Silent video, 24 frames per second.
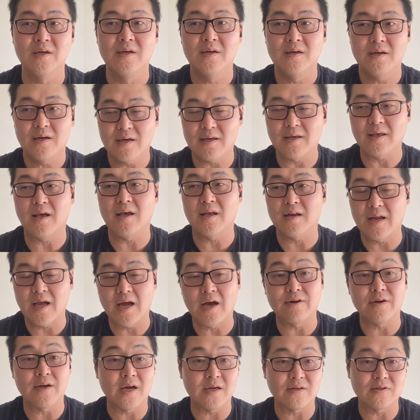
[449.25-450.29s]
again, how
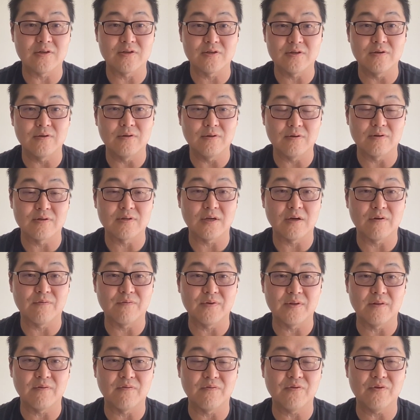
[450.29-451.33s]
not to shoot yourself in
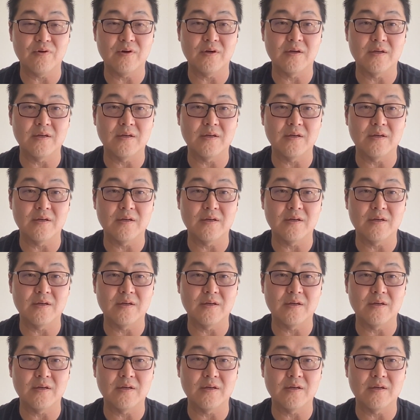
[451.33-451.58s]
the foot.